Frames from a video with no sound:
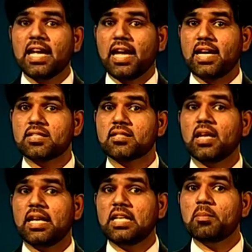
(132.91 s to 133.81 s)
as
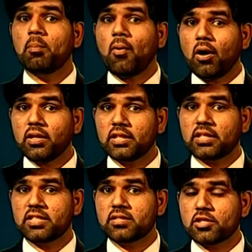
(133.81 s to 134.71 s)
an important
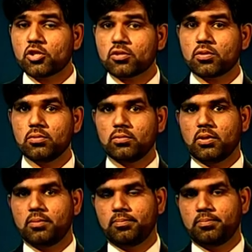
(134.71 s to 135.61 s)
researcher's tool.